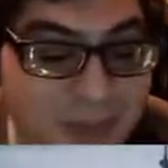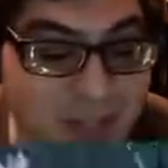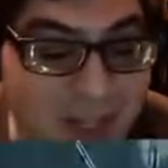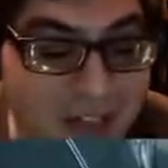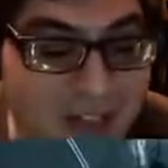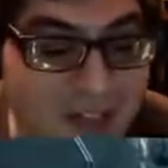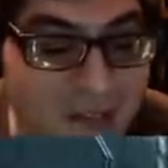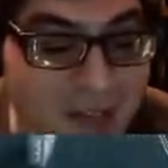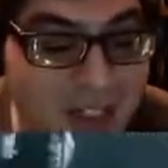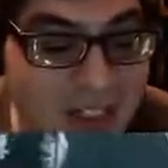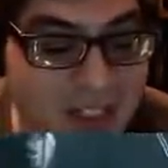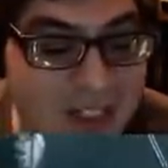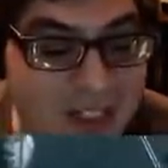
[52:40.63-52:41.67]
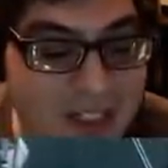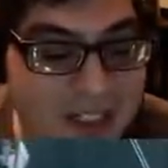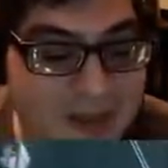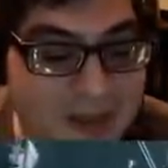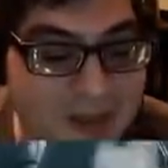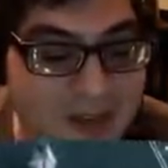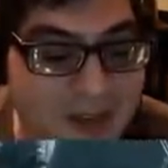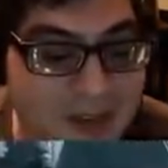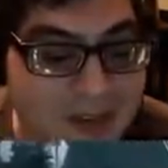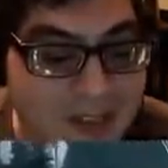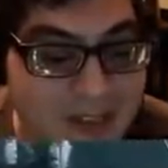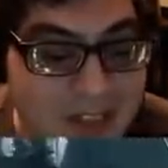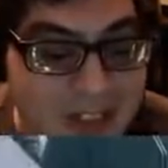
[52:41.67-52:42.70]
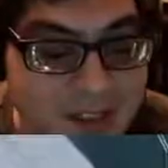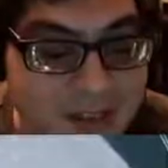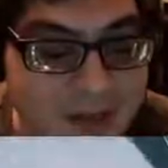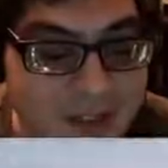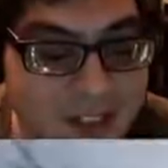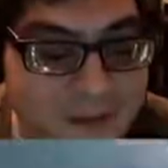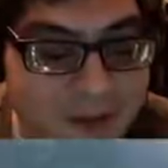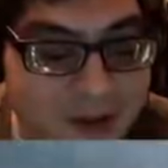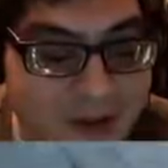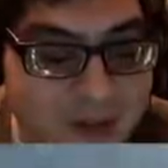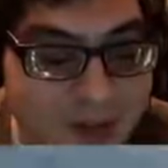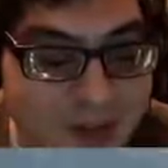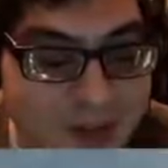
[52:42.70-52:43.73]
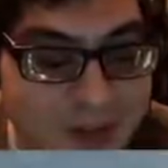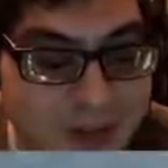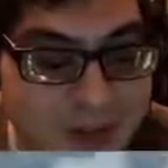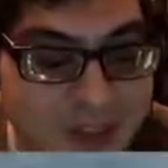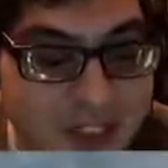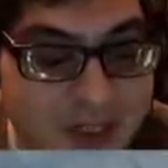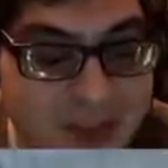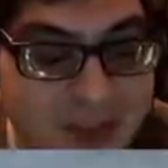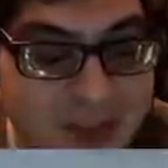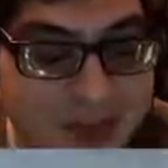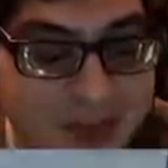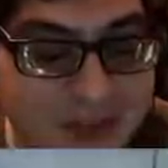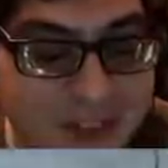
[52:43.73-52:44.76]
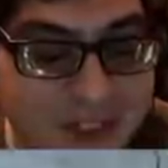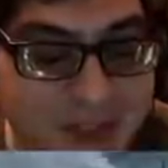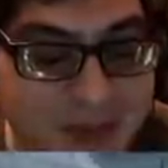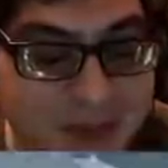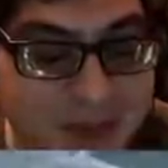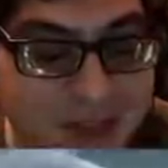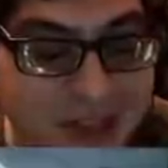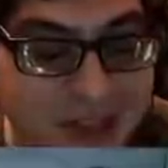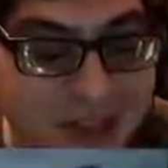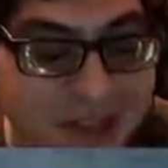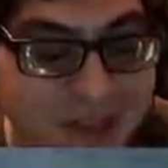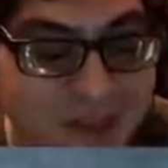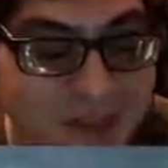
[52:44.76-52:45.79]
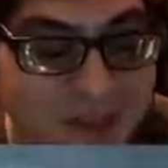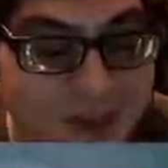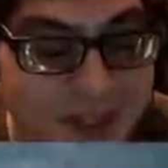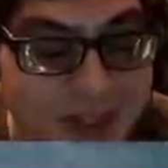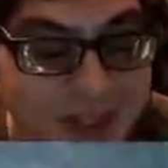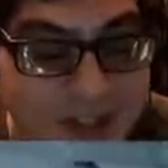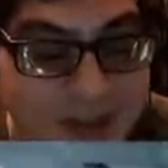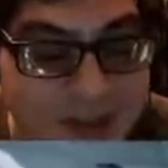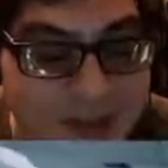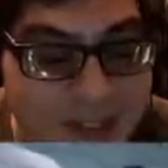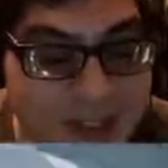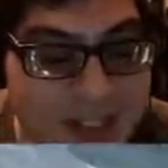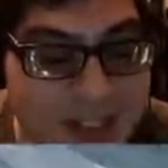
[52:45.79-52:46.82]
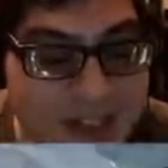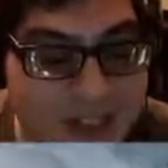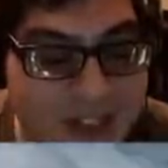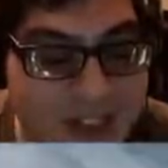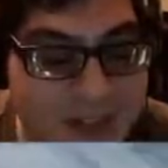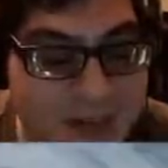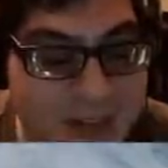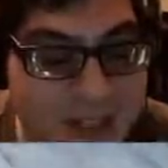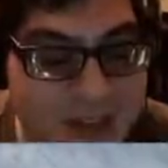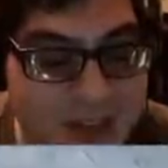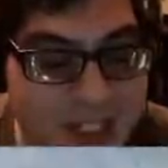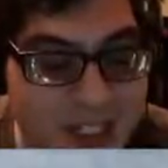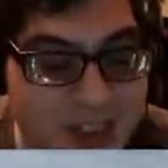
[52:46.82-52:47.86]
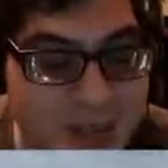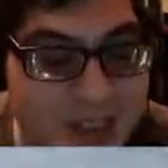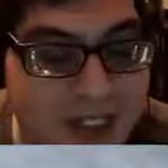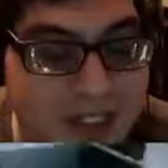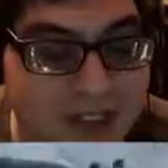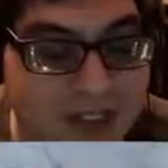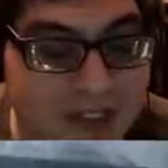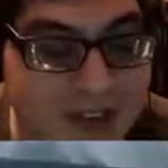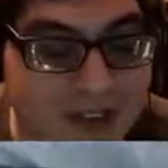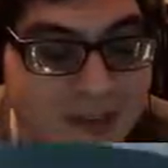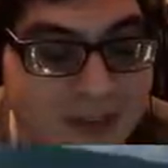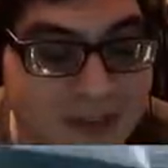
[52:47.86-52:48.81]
I actually completed that game too. That was one of the first open world games I ever finished. Played that on the original Xbox.